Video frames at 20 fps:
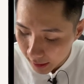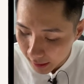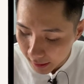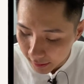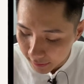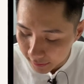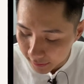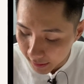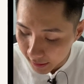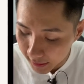
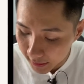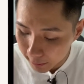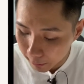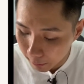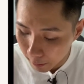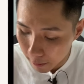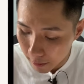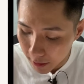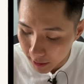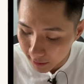This
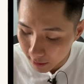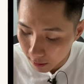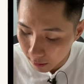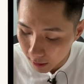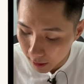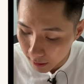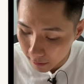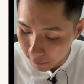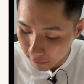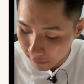will result
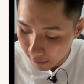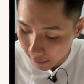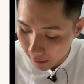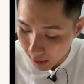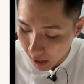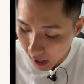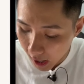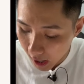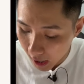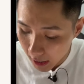in very
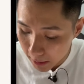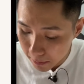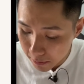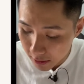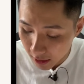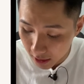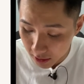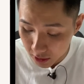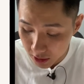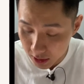high
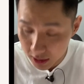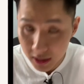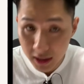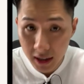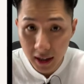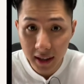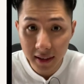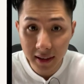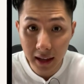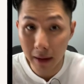pressure
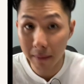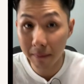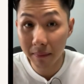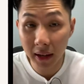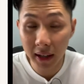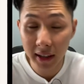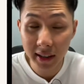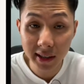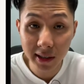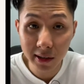that
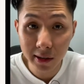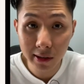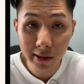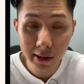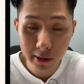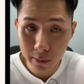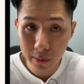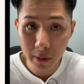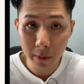makes you super